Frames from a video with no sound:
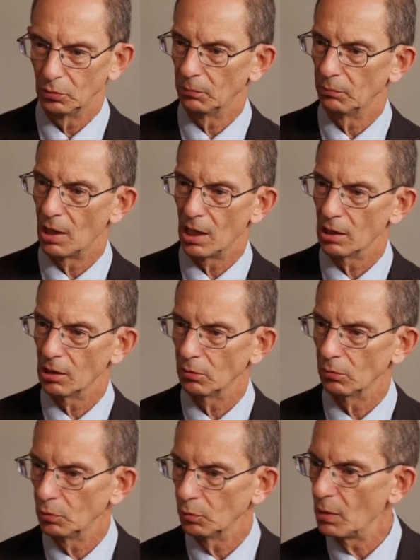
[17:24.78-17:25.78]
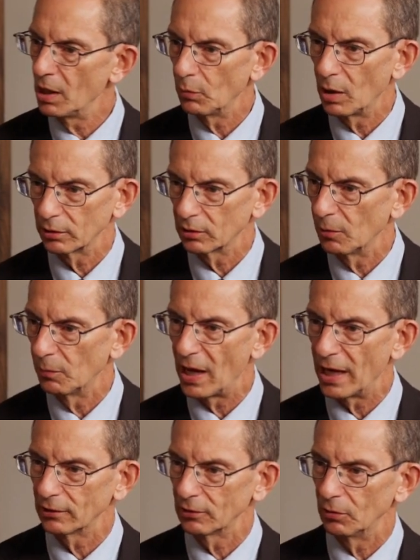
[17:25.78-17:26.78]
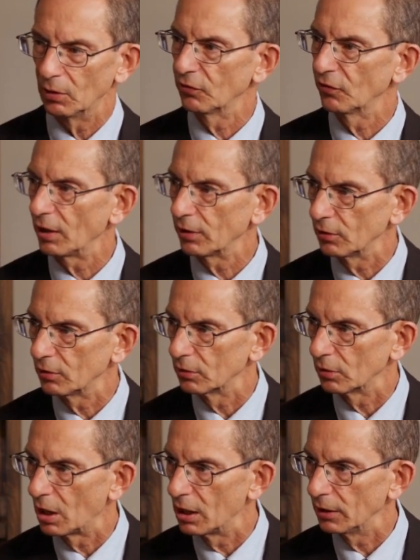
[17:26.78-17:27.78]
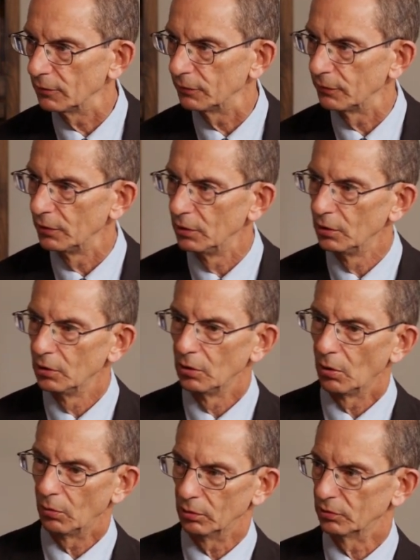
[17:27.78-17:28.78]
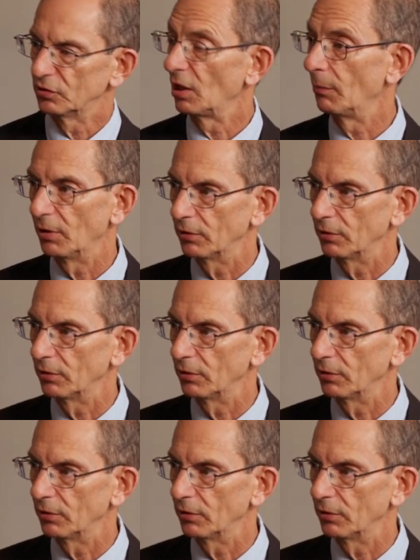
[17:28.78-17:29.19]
we may we may want to go back to our secular life or some